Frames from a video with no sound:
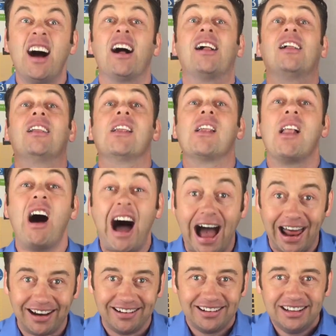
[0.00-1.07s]
A
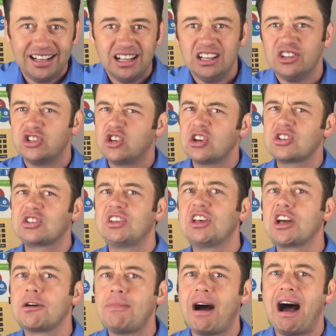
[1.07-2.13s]
lot. Just
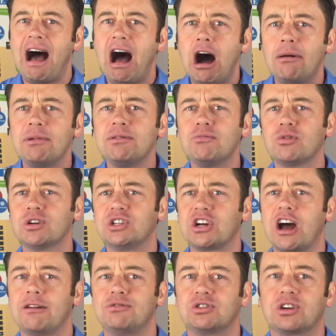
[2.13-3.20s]
think about how many more
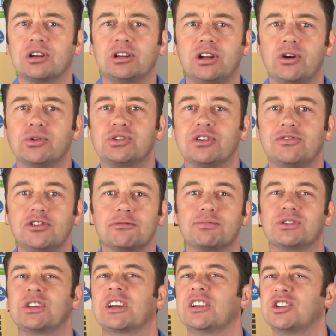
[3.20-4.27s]
jobs you could close if you
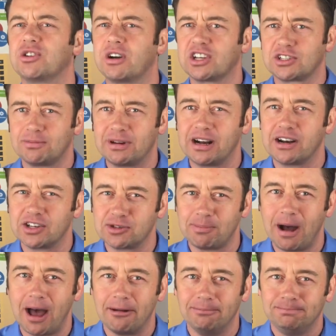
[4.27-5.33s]
presented your estimate on the
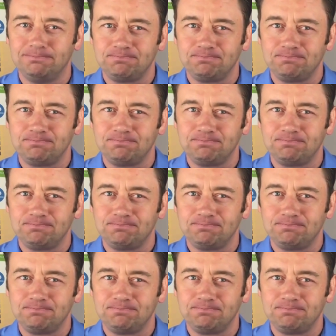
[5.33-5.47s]
spot.